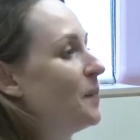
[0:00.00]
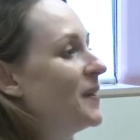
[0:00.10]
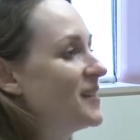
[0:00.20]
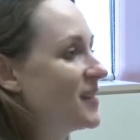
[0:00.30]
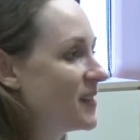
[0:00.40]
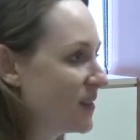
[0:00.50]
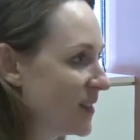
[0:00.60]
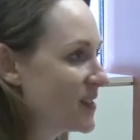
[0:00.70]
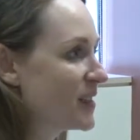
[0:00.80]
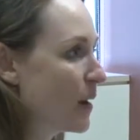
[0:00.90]
talk to the
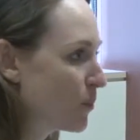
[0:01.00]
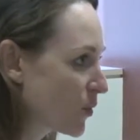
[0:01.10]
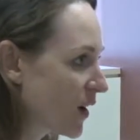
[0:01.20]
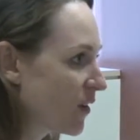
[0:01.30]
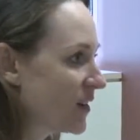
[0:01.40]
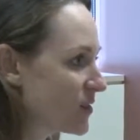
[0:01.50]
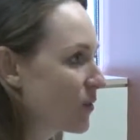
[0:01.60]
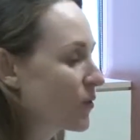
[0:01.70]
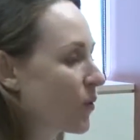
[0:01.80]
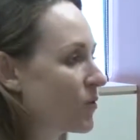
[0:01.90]
clinic nurse to see
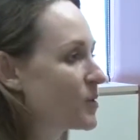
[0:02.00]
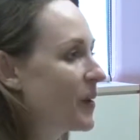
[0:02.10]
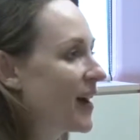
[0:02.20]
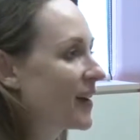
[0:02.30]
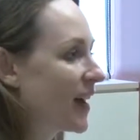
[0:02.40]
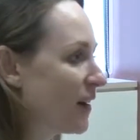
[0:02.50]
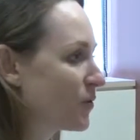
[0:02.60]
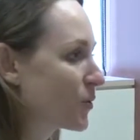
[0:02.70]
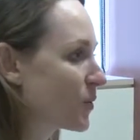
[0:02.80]
if you can arrange for your blood